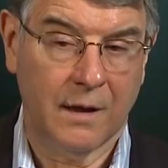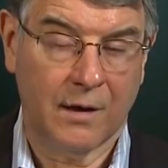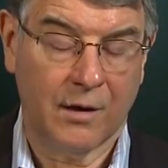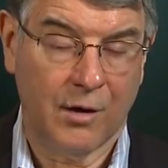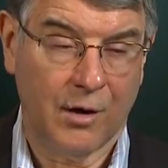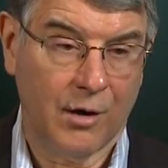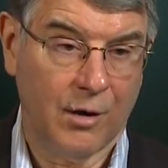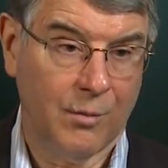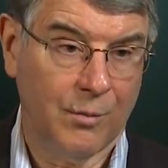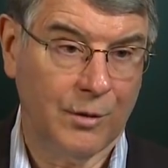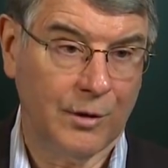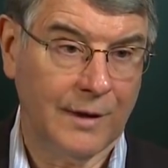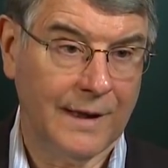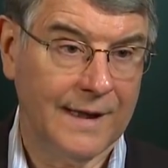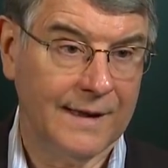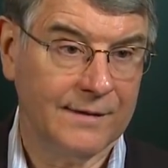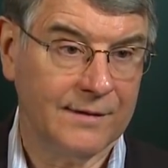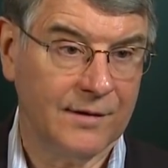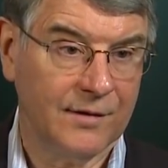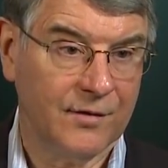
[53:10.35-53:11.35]
Carl
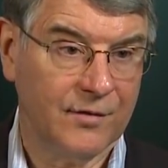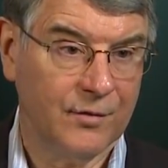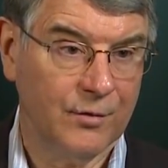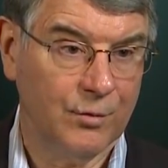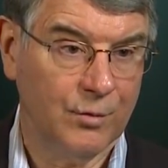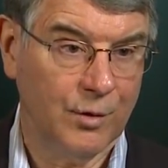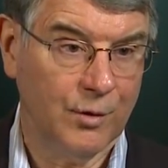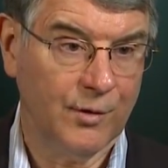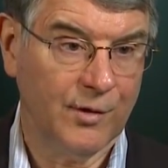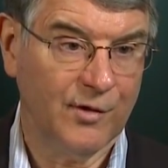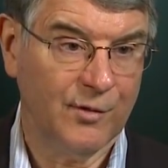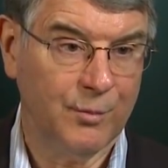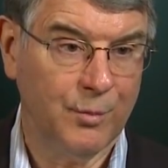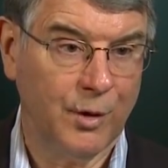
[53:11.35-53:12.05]
Merlantis, who wrote his